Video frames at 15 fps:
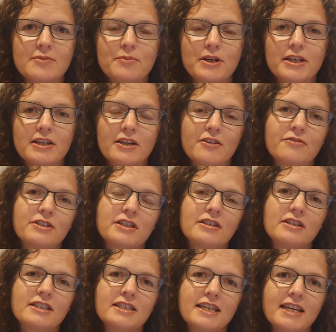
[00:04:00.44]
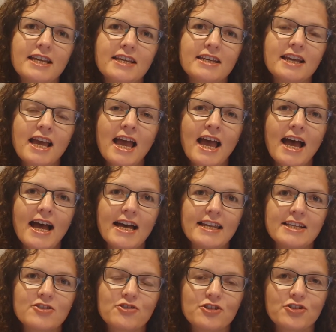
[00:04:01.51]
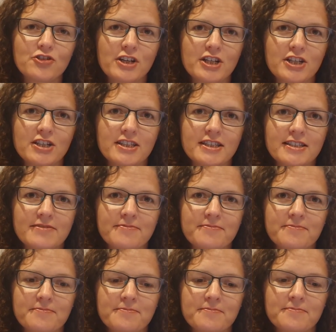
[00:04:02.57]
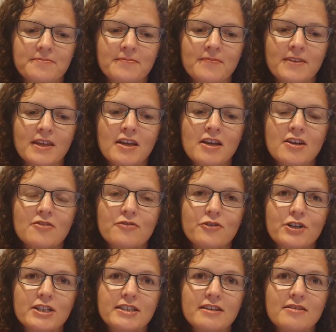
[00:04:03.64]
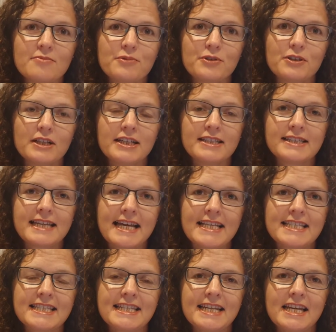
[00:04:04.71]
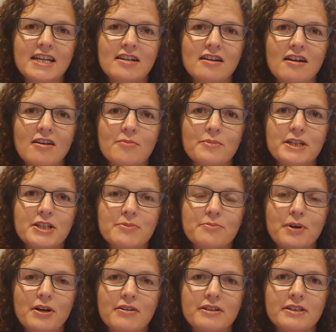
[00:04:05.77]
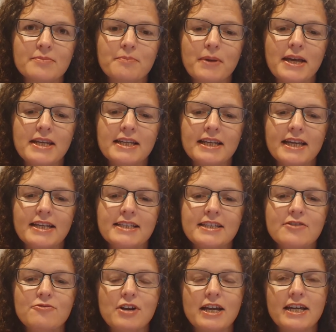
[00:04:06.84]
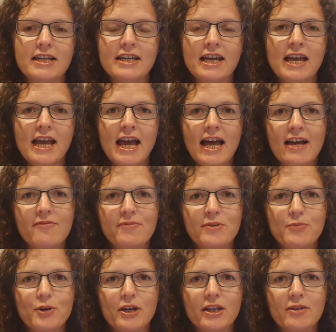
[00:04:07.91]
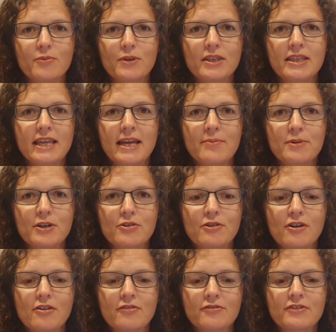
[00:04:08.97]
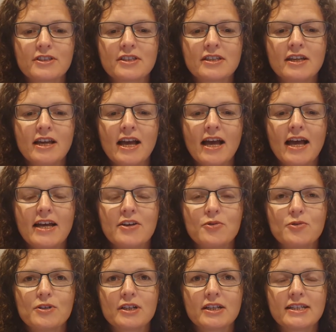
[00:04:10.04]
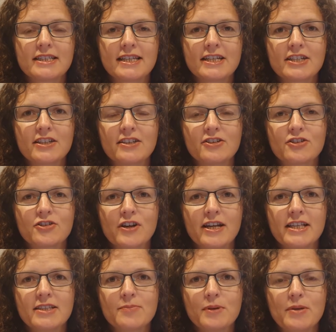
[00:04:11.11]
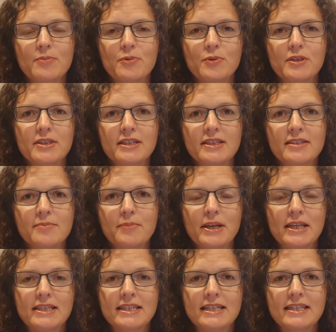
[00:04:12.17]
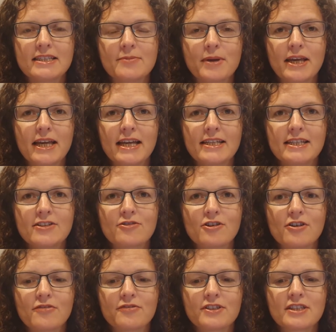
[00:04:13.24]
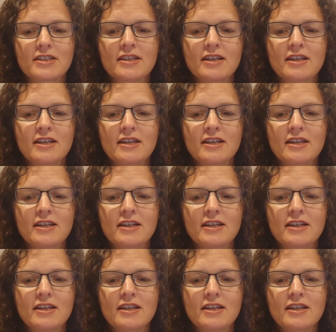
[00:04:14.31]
by COVID-19 and its restrictions. For example, in Tanzania, our mission partners Ben and Katie Ray have been working with Namer Crafts, an organisation that trains people with disabilities to make handicrafts.